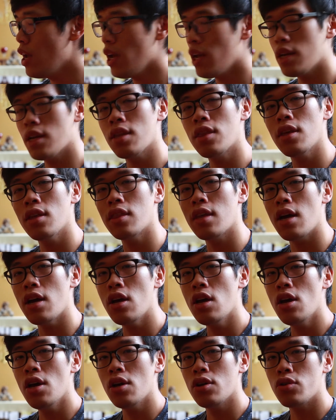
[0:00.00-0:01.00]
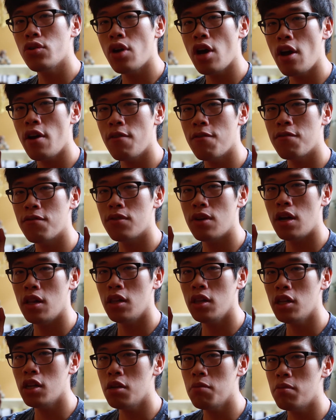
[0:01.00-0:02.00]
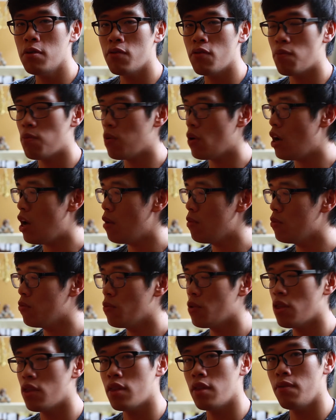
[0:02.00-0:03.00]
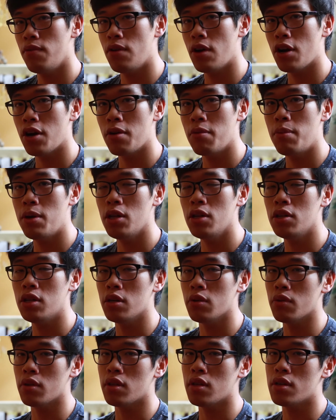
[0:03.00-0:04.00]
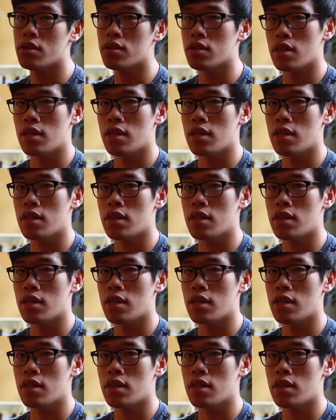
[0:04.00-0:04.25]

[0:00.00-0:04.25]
And I think that you have a little bit of a problem with the variability with this.